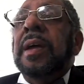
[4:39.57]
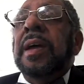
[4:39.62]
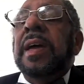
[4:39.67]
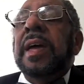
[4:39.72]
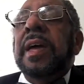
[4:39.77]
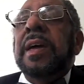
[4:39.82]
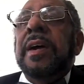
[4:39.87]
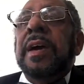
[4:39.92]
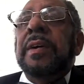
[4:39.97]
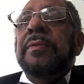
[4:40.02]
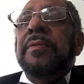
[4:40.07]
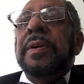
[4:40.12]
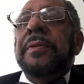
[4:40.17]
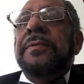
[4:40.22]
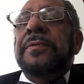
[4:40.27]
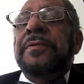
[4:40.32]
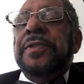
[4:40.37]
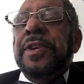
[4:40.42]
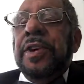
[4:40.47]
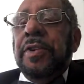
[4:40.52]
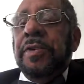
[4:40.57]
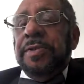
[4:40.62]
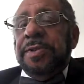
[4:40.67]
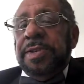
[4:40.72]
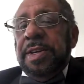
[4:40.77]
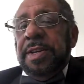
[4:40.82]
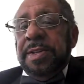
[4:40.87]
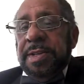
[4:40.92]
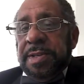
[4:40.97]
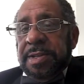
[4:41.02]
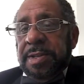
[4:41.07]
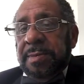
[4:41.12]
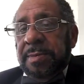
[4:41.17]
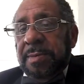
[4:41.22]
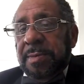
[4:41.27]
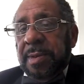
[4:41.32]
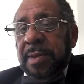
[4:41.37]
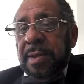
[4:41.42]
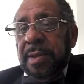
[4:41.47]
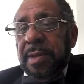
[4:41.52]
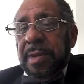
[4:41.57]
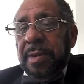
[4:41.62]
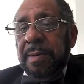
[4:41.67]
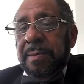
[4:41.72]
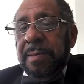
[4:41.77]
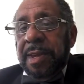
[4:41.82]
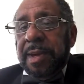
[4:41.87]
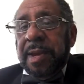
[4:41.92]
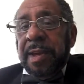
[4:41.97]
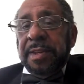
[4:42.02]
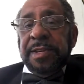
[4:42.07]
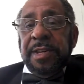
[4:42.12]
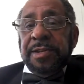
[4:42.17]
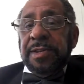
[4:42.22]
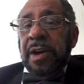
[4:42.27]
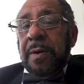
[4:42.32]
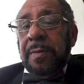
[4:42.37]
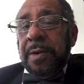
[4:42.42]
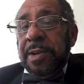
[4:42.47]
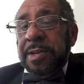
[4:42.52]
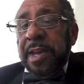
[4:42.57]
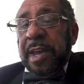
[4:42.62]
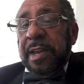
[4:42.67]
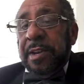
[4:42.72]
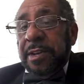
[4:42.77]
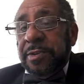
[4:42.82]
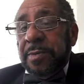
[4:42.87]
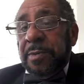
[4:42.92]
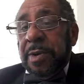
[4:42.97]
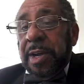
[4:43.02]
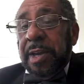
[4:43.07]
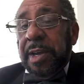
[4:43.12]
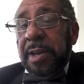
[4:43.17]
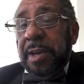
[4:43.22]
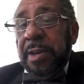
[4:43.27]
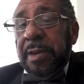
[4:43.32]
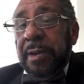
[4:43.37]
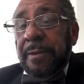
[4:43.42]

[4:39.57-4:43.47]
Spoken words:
He refuses, because he's always had his way,